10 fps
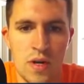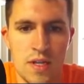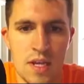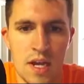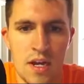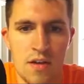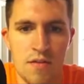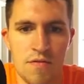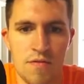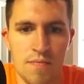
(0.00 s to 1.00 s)
it's kind
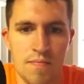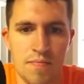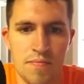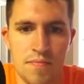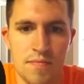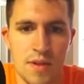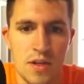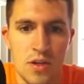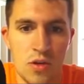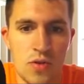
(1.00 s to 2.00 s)
of
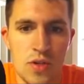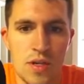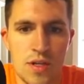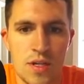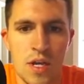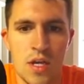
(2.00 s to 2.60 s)
useless.